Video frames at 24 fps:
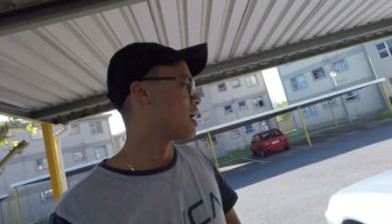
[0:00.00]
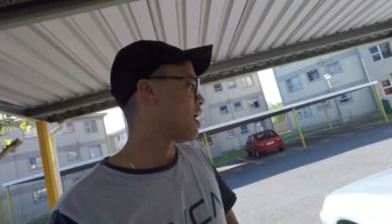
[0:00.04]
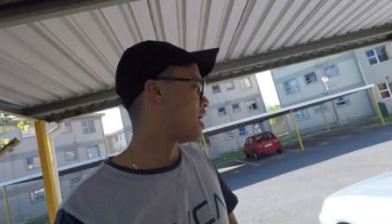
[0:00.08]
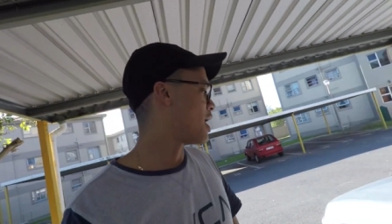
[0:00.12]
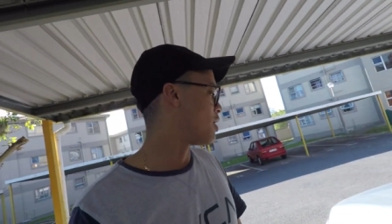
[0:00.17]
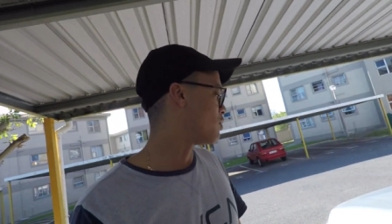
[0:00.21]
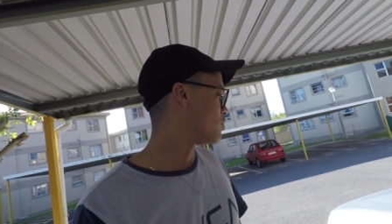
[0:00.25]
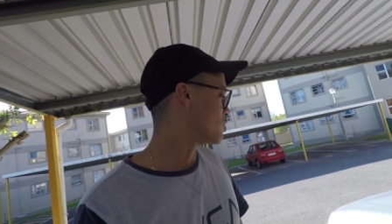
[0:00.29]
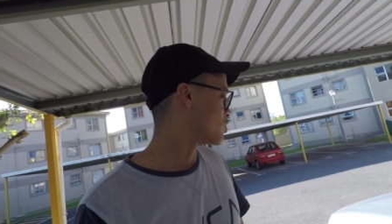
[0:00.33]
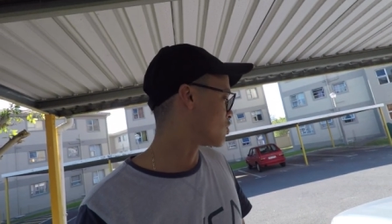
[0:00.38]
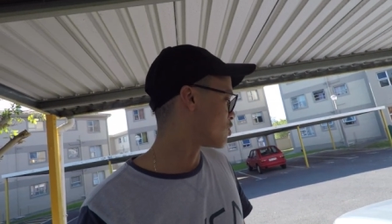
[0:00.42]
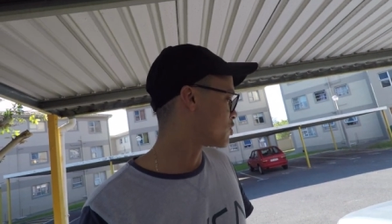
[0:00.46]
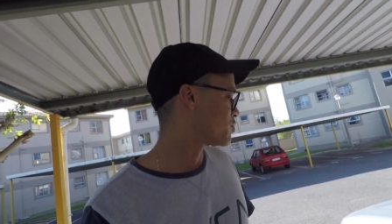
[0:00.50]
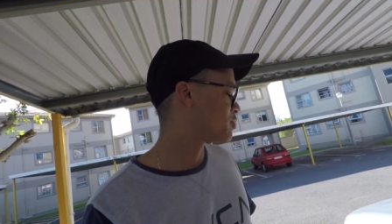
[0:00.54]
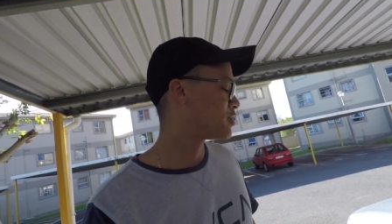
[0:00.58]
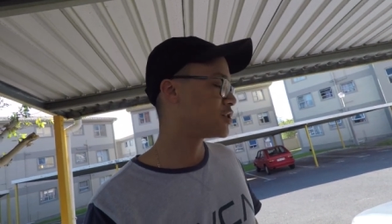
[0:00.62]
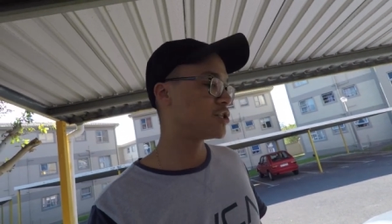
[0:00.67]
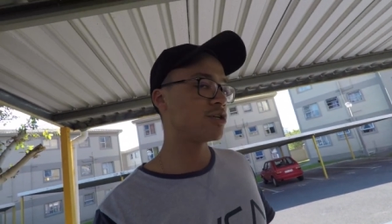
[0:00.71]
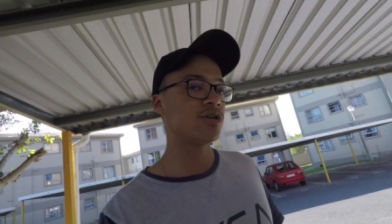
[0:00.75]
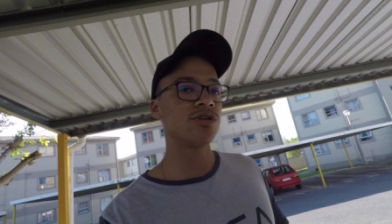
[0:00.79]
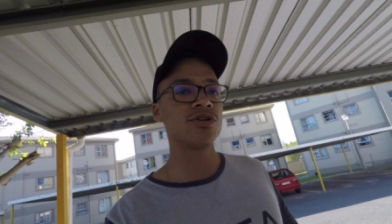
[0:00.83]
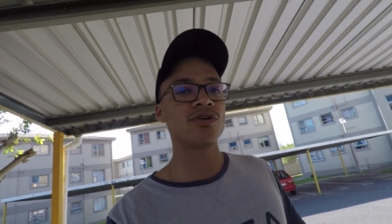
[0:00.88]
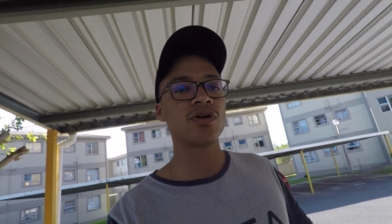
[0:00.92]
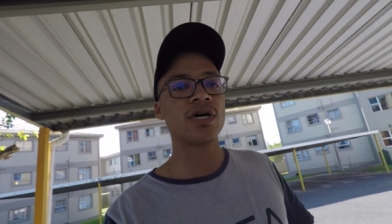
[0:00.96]
I will not be
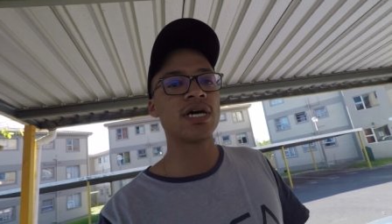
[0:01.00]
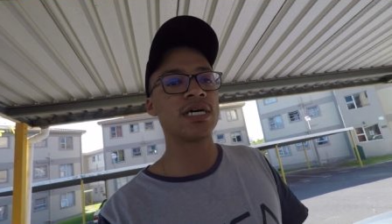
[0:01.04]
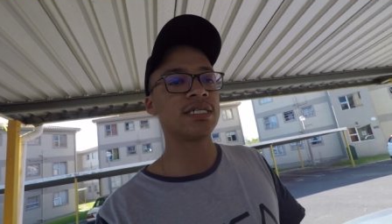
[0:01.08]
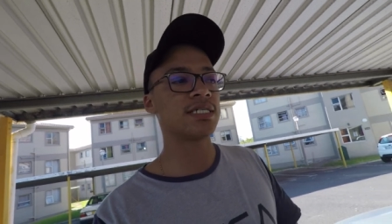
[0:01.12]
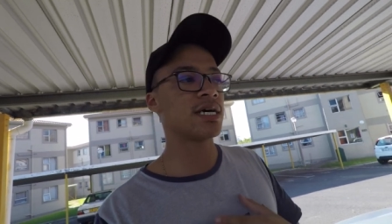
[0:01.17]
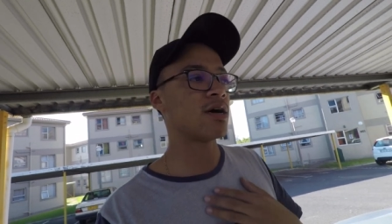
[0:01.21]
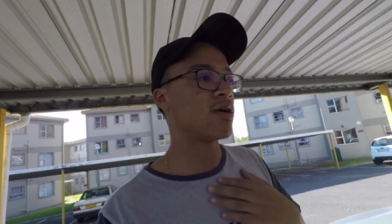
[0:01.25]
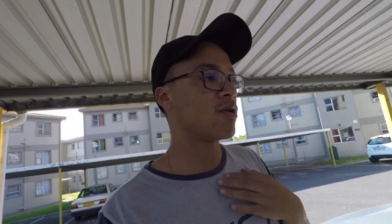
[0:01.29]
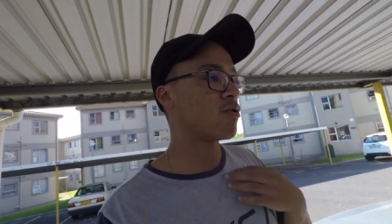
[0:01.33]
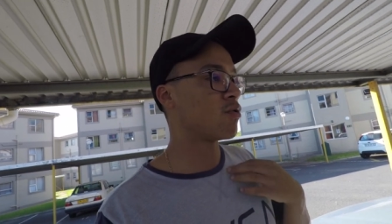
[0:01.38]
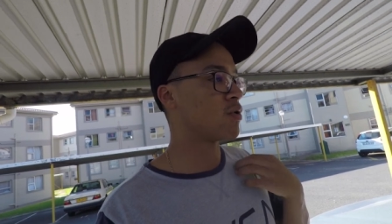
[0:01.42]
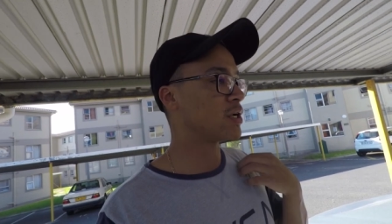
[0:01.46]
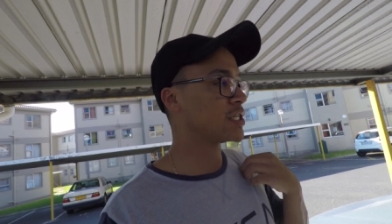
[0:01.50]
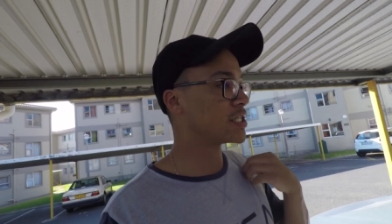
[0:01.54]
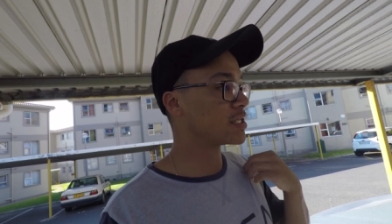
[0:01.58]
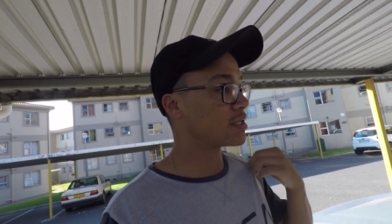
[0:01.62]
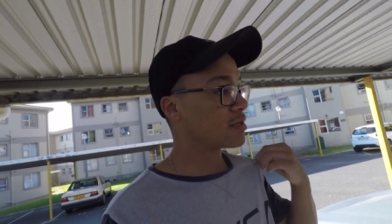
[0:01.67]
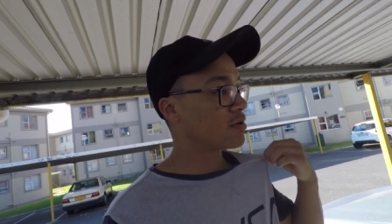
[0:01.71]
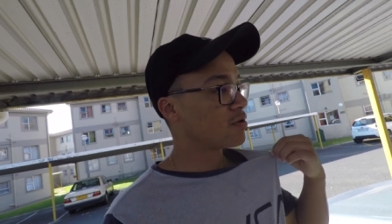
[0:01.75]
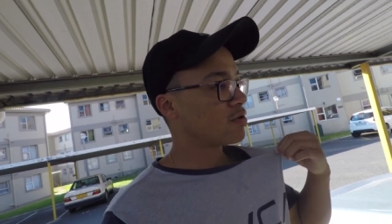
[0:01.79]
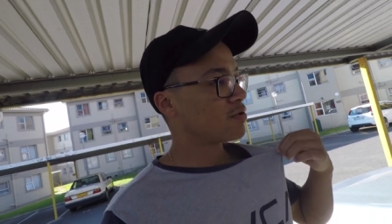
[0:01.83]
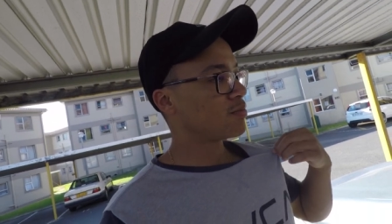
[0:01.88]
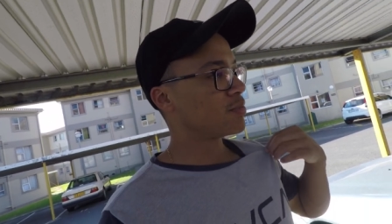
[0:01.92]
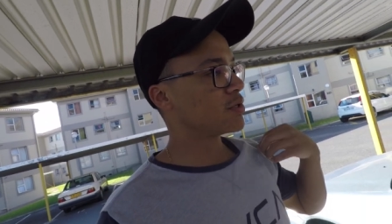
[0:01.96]
showing you guys how I wash the
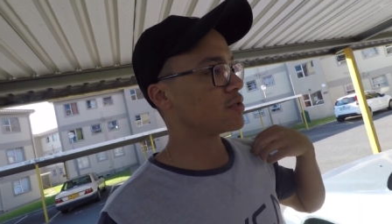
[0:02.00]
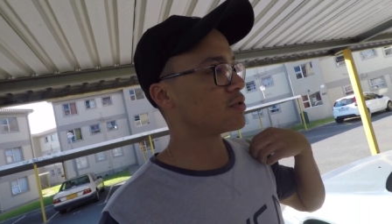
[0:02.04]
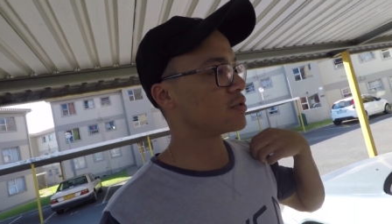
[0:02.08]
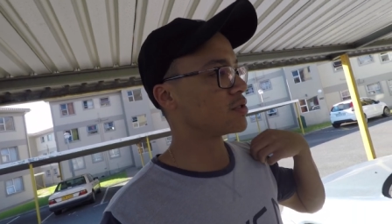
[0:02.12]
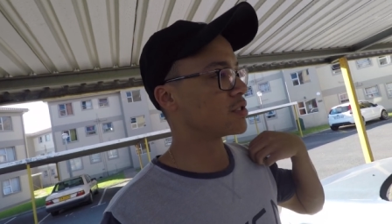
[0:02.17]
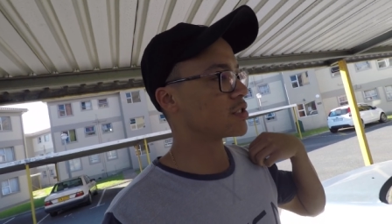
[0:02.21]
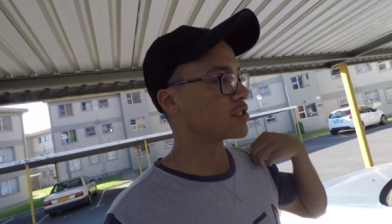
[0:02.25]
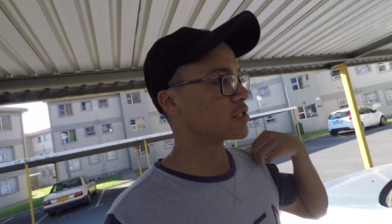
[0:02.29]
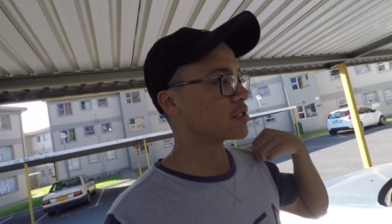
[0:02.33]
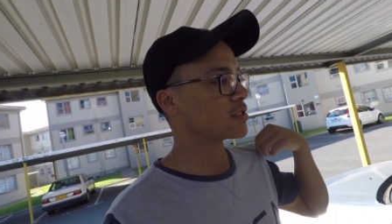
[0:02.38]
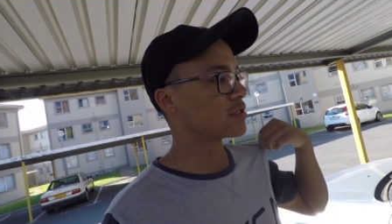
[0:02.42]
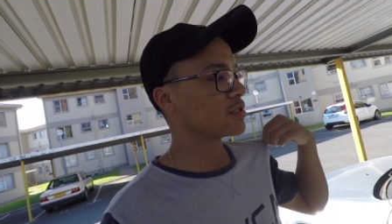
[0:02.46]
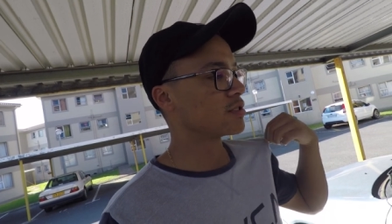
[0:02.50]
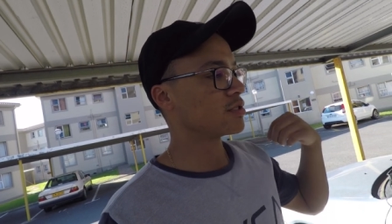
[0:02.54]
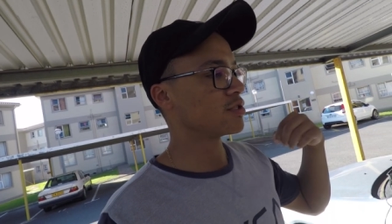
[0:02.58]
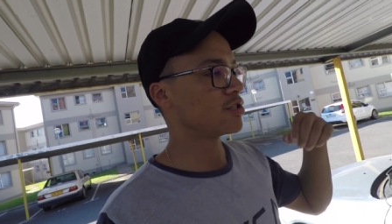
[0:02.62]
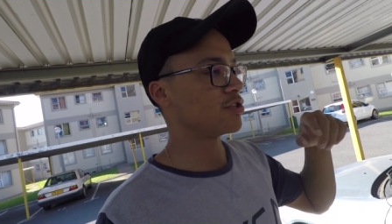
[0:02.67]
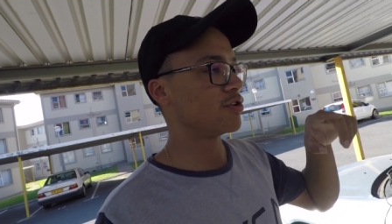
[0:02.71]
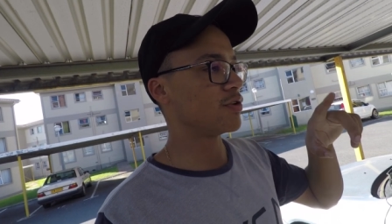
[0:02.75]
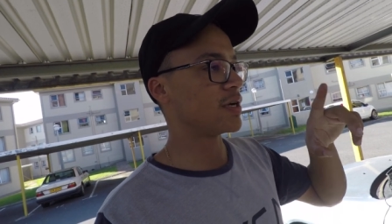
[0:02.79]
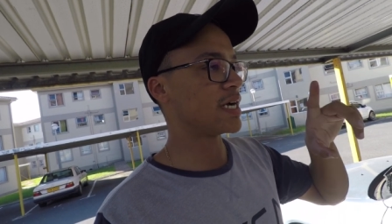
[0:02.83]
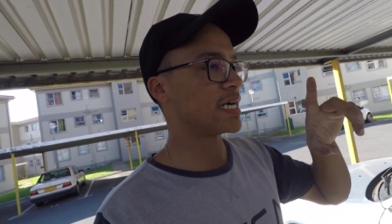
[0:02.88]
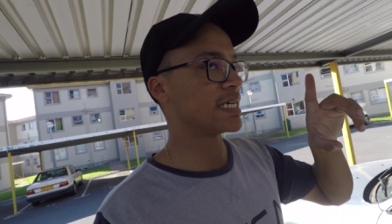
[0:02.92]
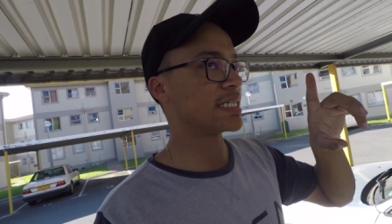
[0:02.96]
car because
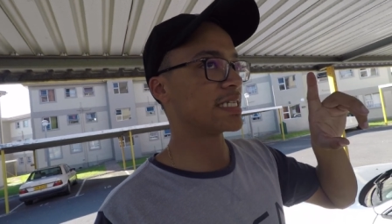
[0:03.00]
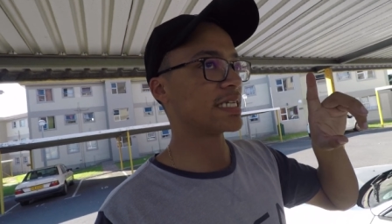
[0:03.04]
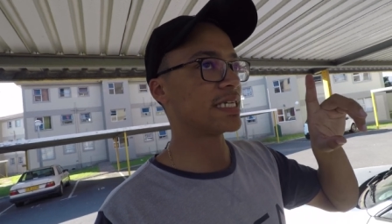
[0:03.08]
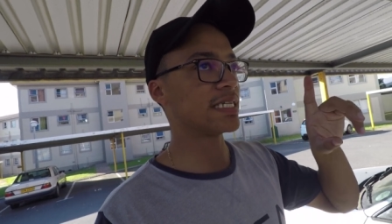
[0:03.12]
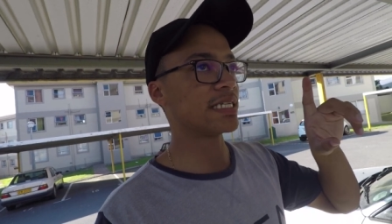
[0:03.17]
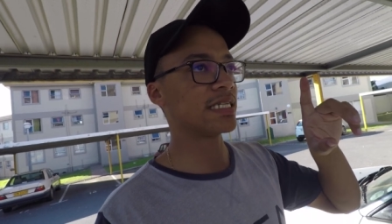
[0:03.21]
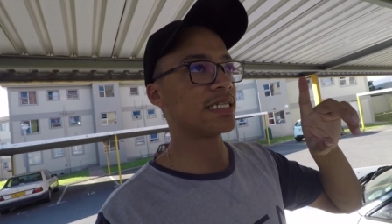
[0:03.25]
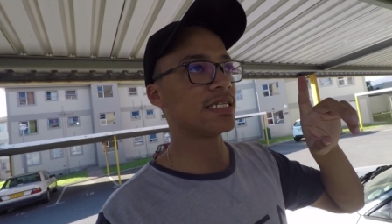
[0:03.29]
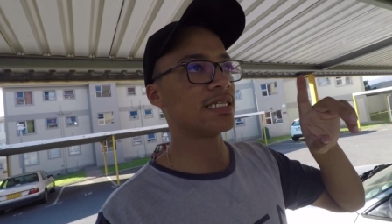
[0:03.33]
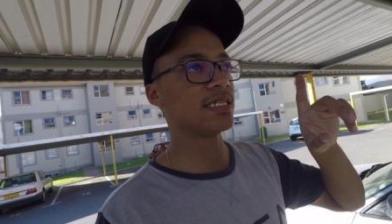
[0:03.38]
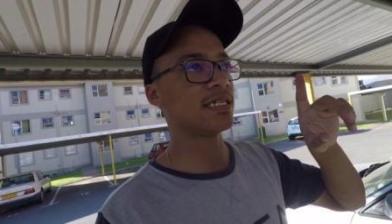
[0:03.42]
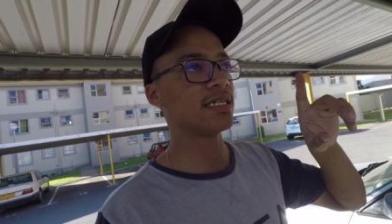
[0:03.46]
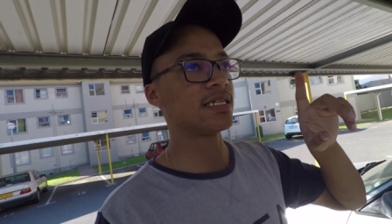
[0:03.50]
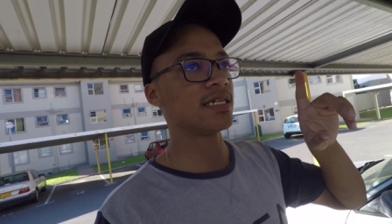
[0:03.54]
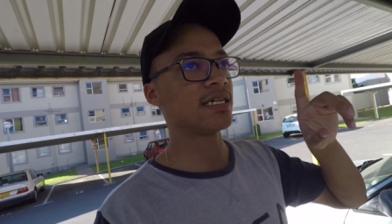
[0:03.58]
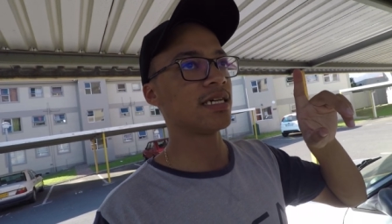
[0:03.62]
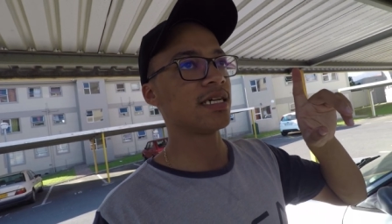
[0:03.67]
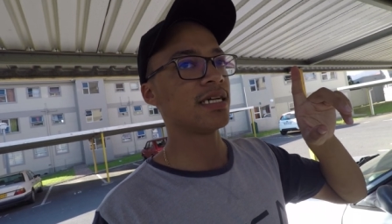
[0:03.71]
you guys can see